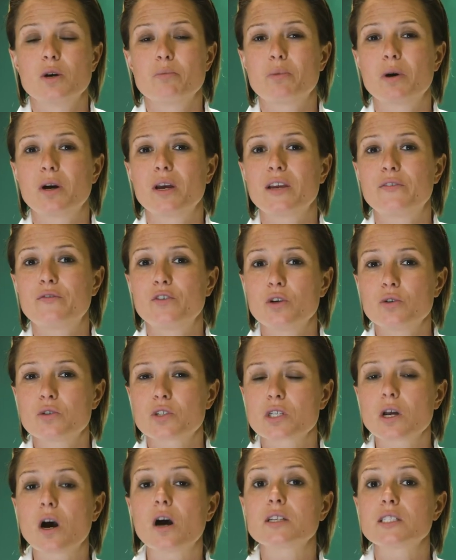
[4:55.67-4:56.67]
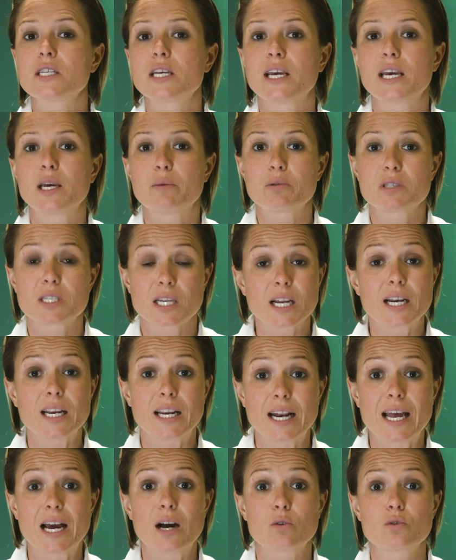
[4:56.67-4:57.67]
but if you start to hear
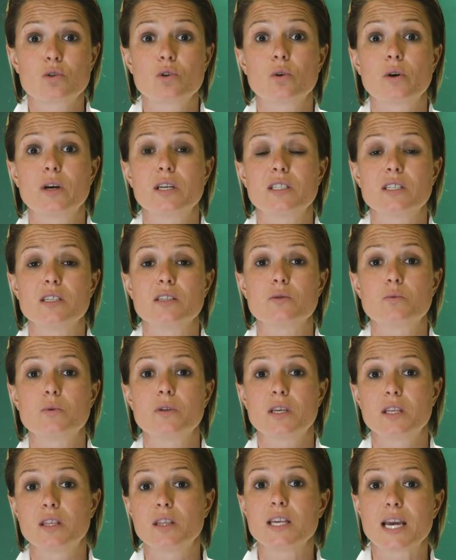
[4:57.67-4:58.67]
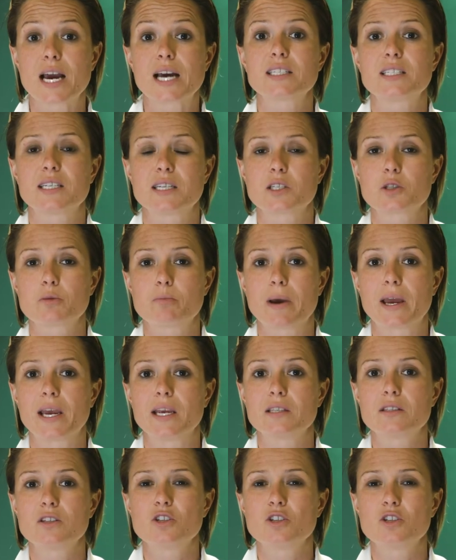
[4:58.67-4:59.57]
particularly loud noises within the attic space,